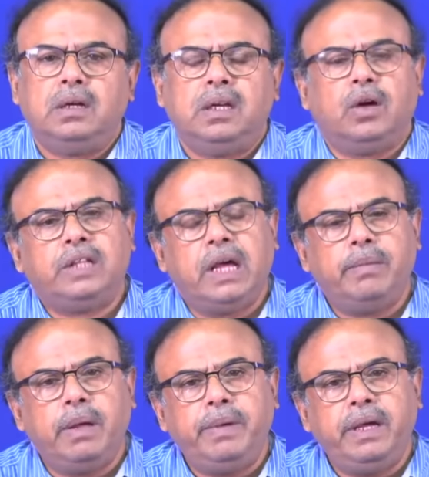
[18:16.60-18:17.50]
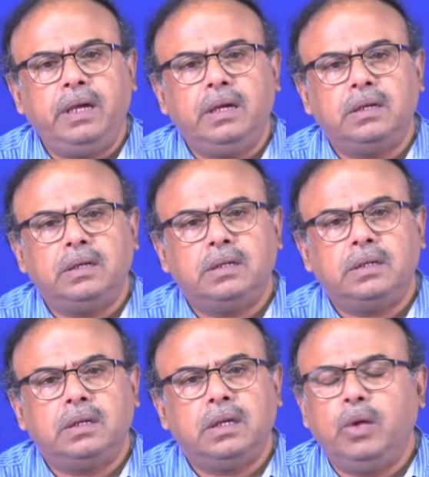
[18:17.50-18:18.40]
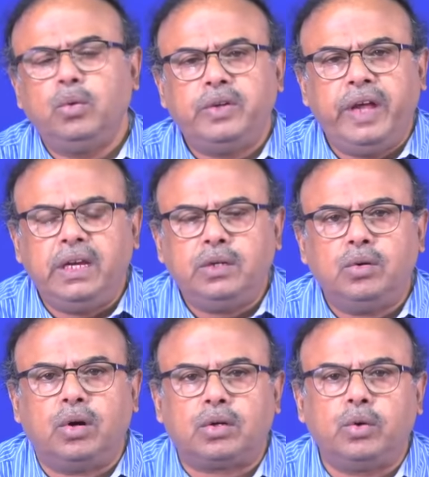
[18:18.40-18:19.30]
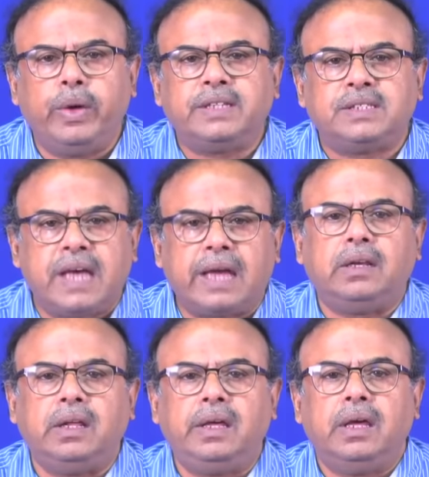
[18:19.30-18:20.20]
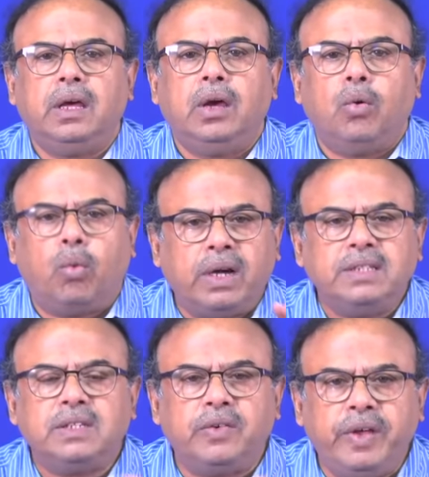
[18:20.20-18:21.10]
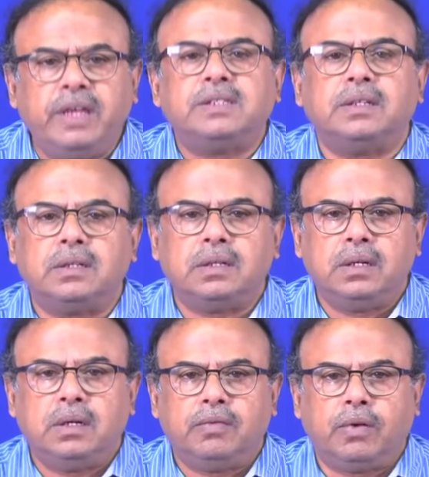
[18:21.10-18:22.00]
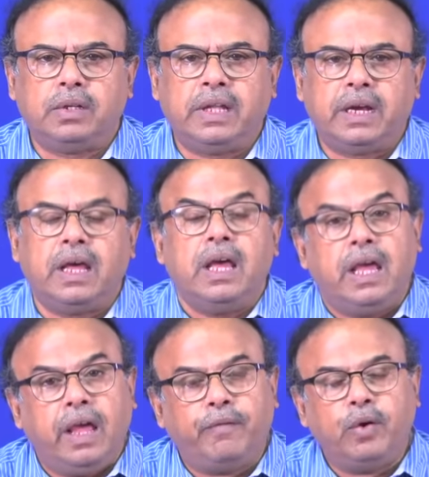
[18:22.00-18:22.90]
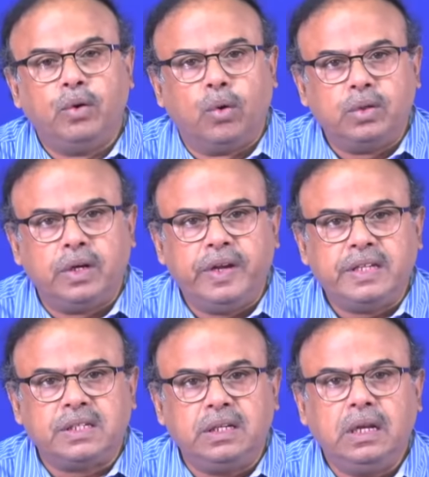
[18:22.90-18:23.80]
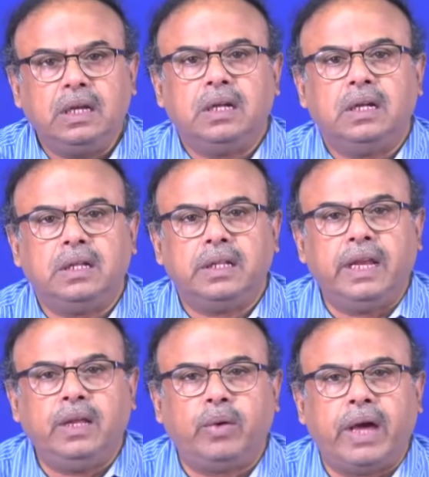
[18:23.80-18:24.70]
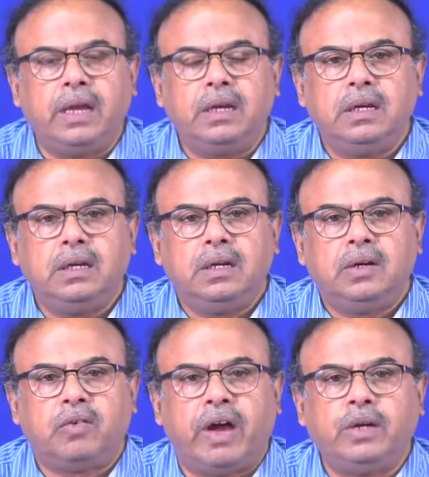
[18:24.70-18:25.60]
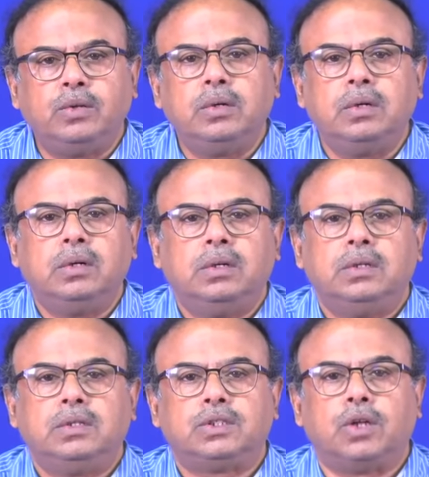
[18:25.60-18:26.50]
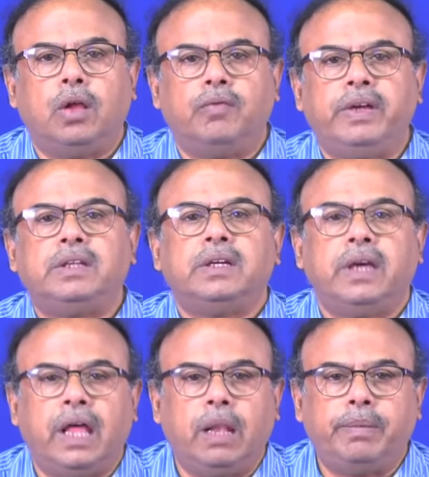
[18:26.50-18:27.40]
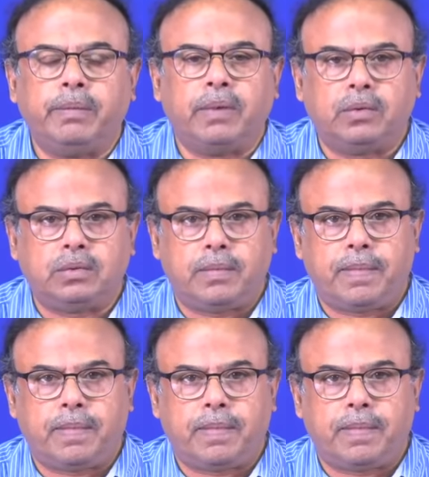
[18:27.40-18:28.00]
Now, there may be, you really do not know exactly what is the reason for that. If you know the reason, then you can try to solve it, help him out.